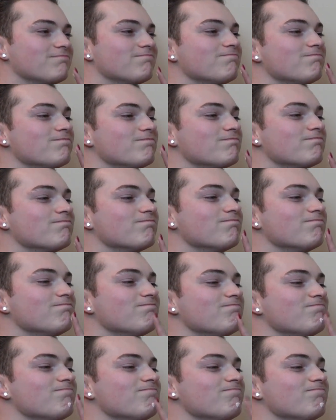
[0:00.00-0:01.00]

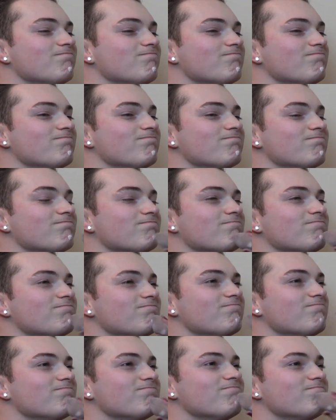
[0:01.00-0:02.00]

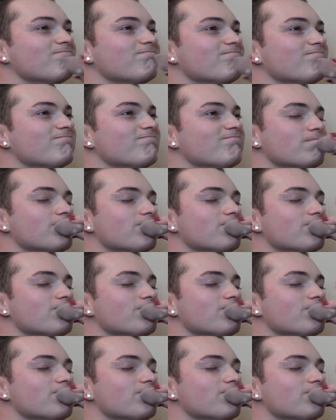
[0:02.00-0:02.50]
This person isn't speaking.